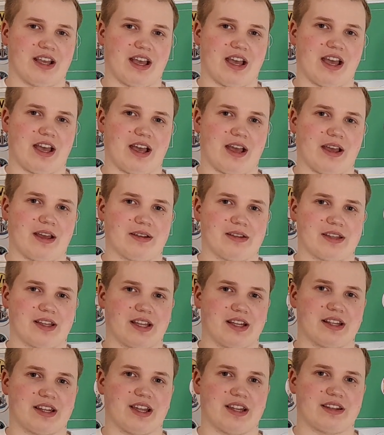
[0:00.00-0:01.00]

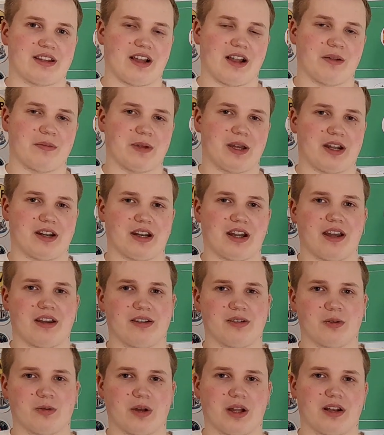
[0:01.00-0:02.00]
in that
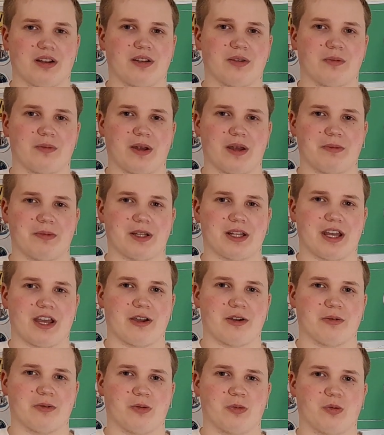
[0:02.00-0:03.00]
Almeria, well, maybe
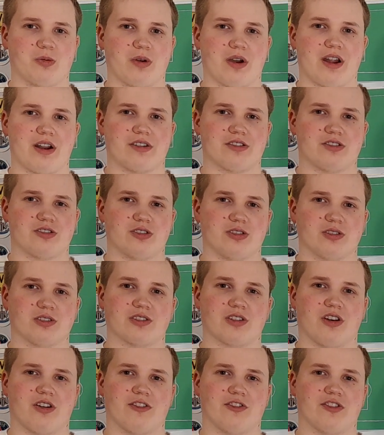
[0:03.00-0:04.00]
they were
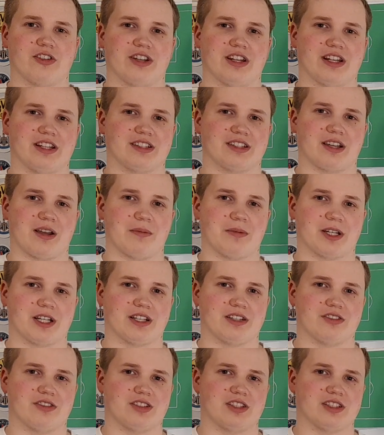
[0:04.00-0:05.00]
too confident coming
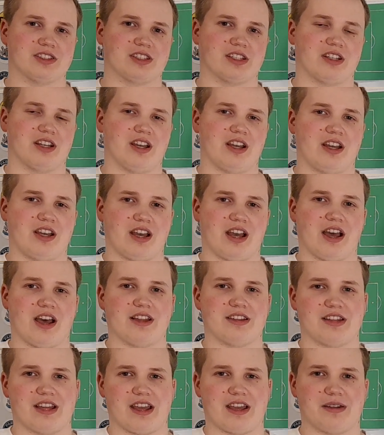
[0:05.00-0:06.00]
into this.
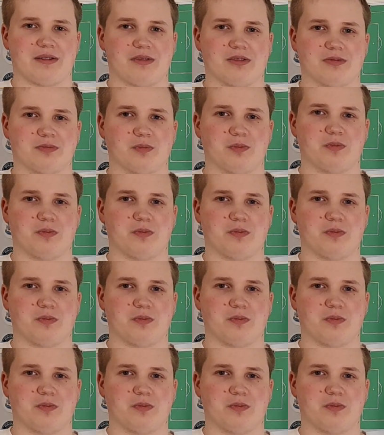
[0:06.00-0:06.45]
They